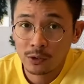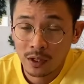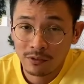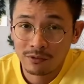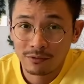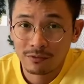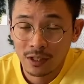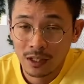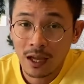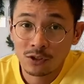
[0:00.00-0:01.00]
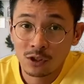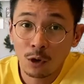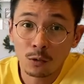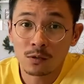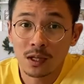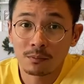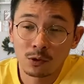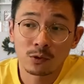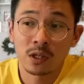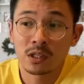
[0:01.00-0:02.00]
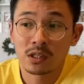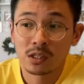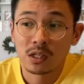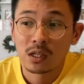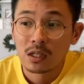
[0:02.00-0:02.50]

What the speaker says: you if it actually holds up to its